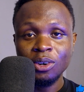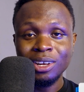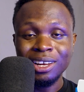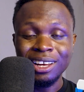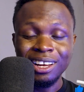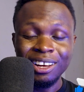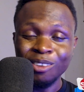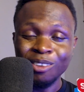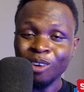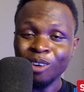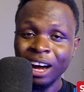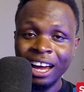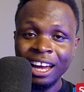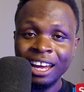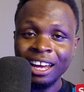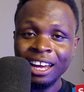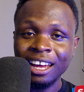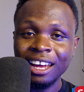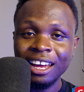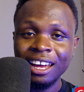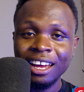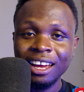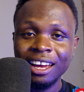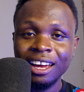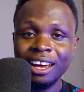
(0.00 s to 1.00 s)
why
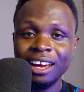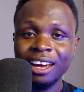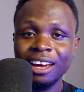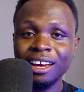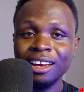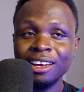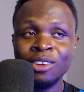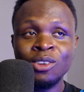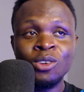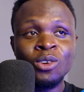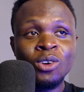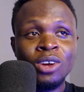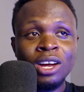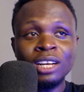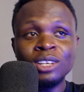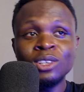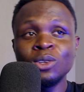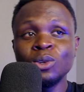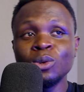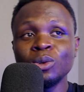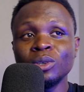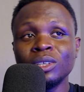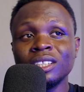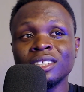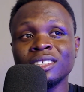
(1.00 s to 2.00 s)
you can
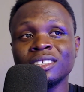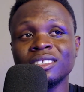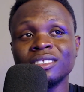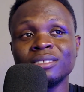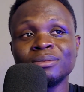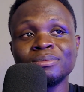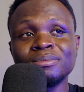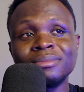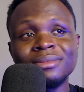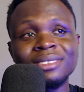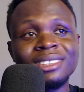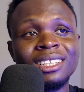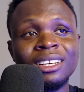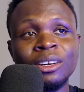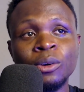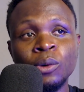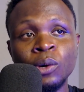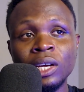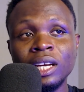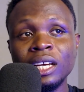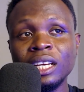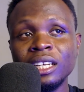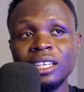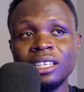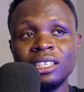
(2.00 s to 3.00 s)
do this
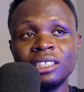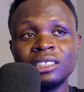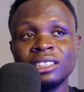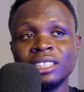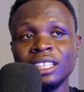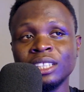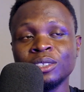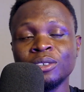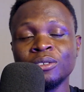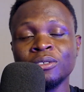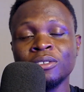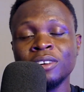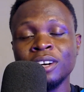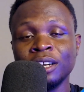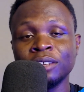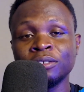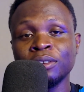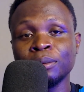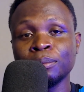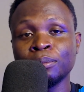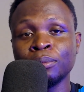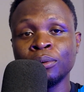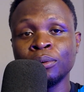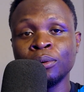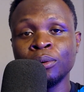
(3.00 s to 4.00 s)
quickly inside of
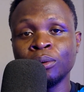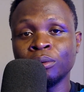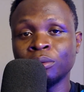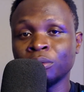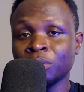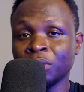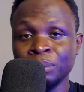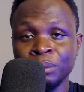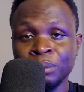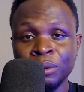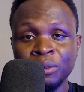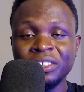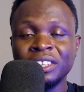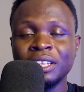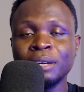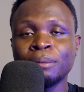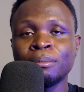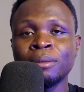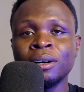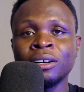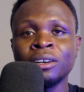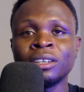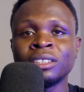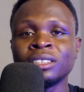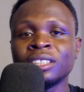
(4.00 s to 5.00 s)
Canva Pro, removing the
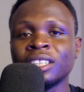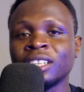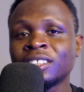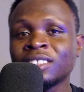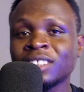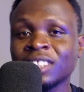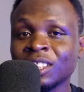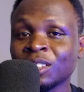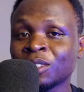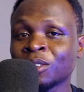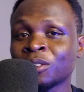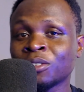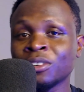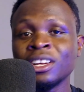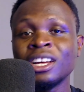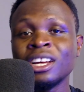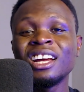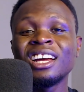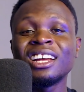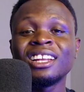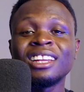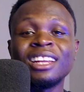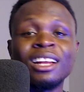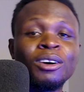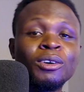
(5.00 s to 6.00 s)
background instead of
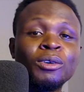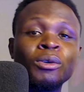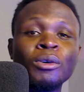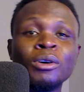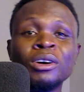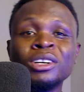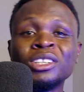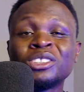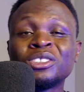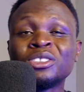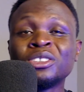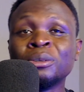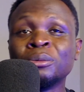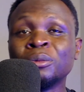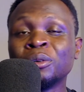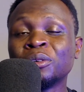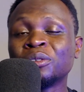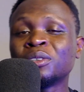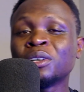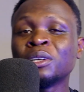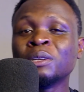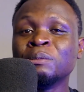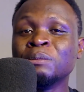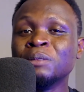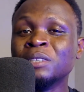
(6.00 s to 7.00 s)
now going to remove
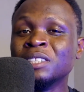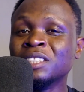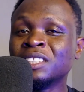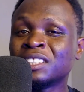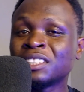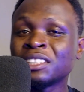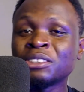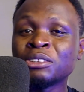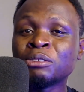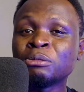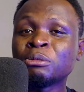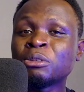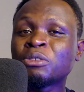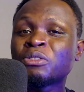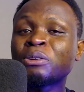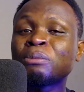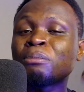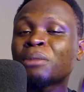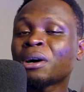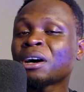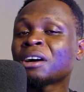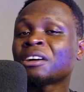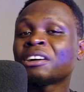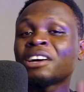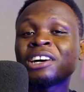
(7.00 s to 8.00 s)
the BG, removing
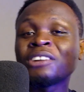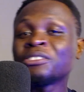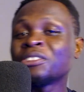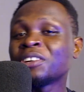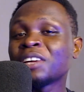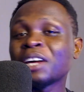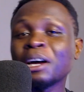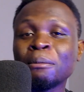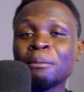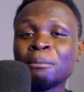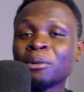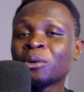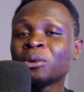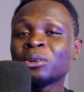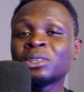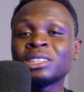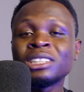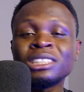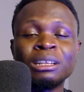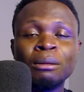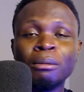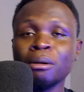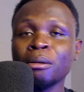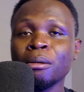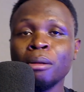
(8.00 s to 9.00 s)
background, re-uploading,
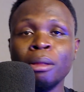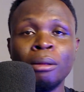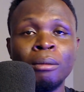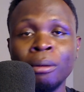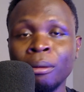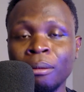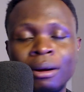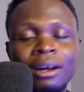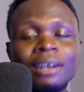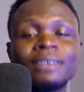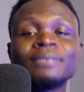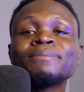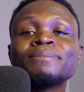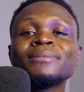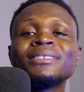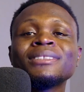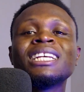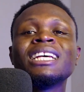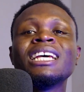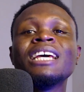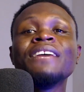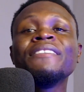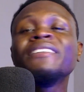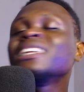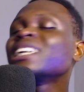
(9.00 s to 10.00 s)
blah, blah, blah.
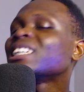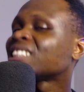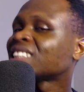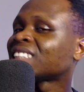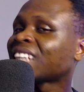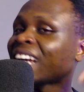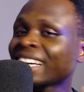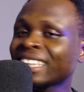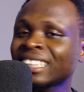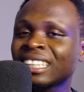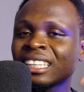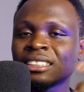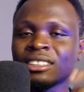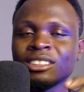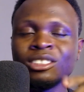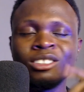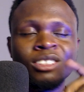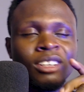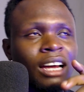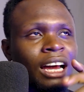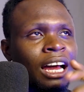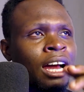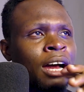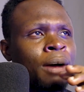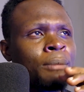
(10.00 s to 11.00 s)
Even aside that,
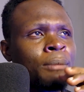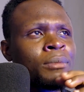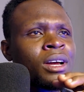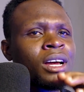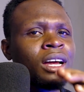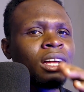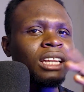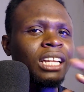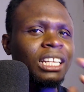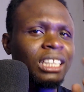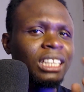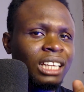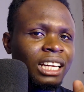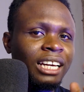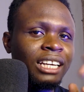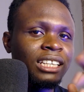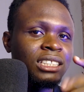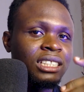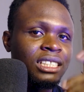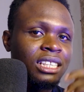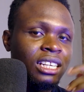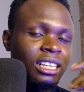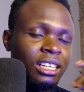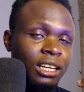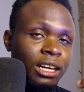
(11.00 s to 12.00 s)
um, the thing
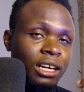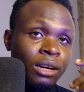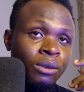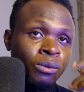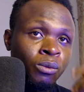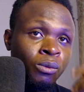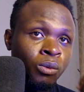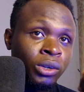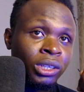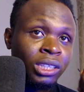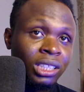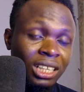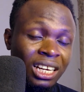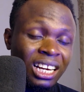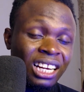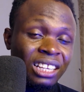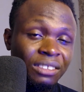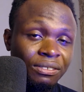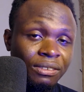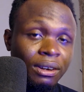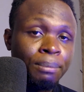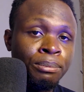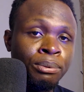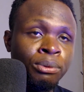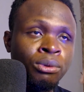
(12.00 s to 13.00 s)
is, with
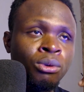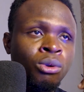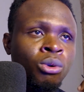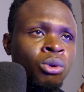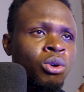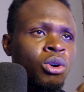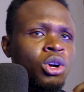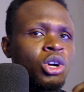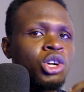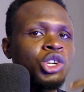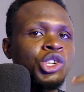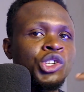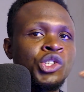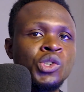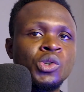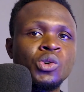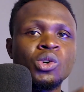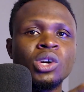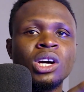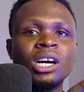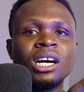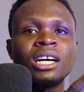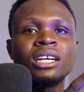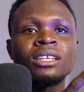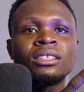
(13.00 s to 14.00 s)
Canva Pro, you
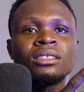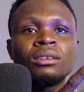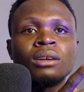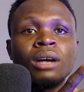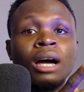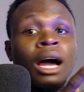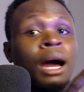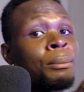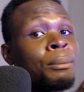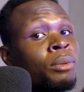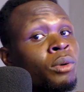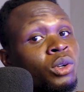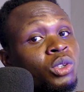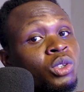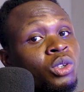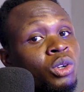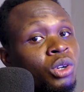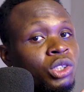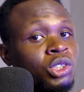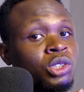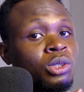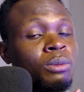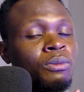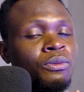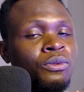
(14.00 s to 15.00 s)
can upload
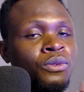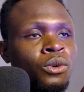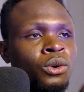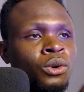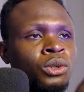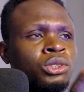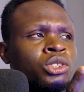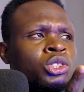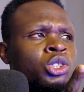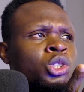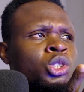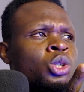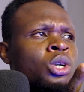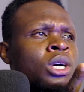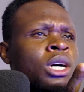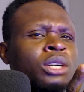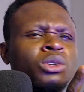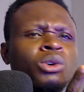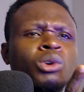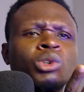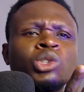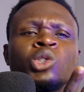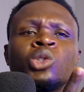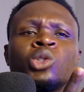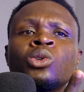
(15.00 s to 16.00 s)
custom fonts. You can
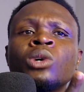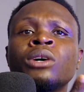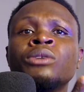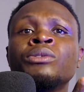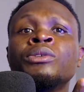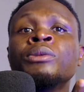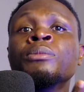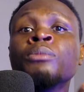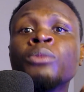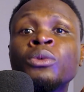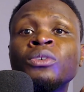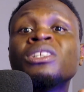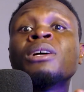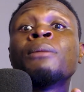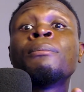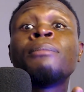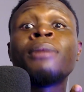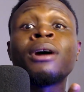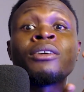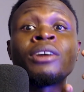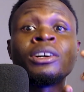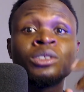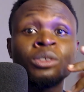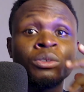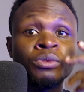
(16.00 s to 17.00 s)
also remove the
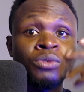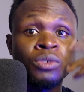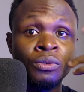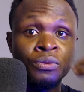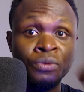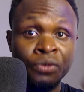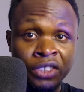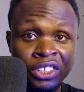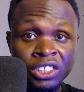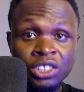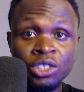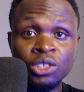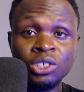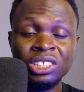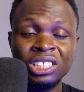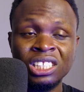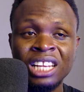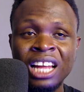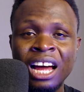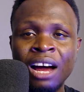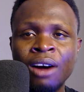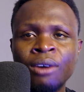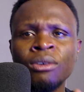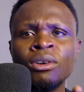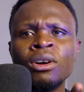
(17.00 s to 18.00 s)
background of videos
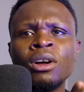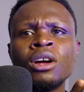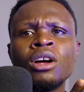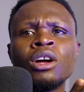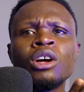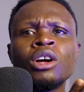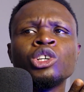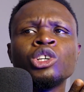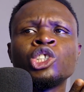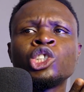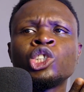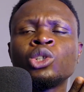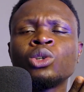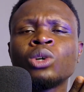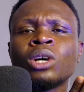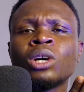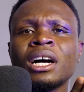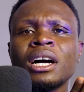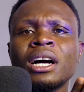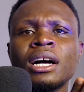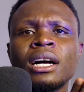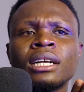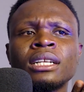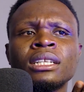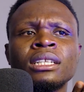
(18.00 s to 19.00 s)
now. You
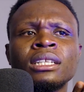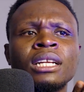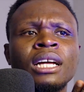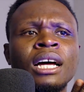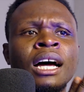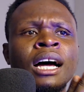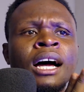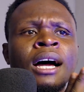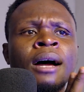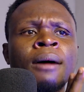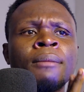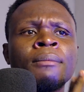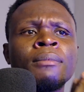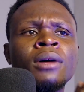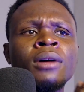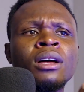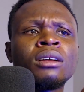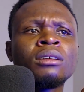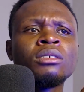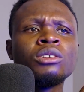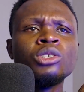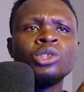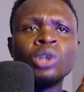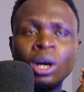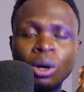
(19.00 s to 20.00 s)
can, um,
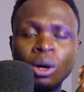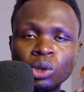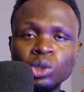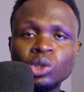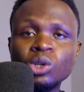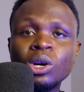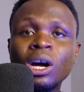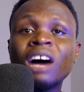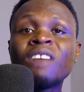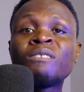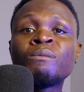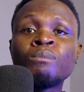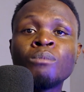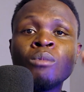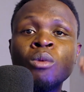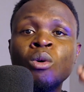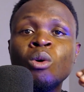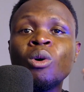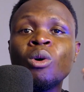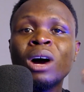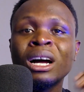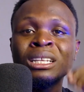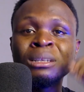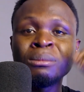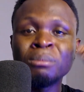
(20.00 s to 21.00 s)
you also have
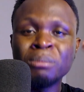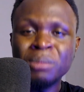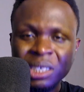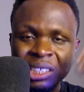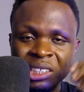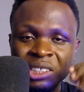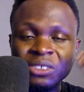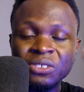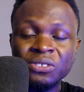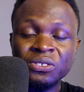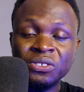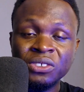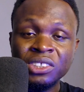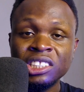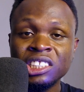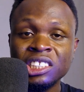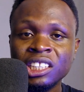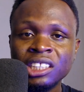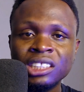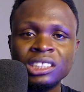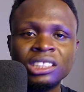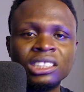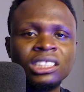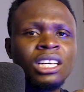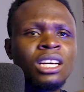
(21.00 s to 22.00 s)
more animation
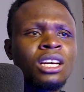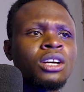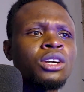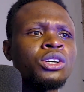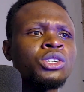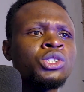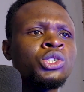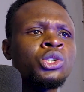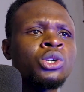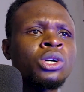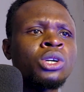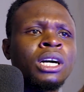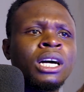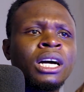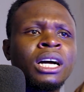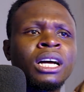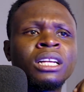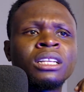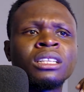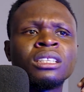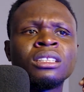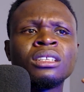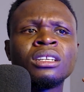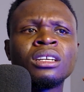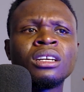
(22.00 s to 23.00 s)
features. You can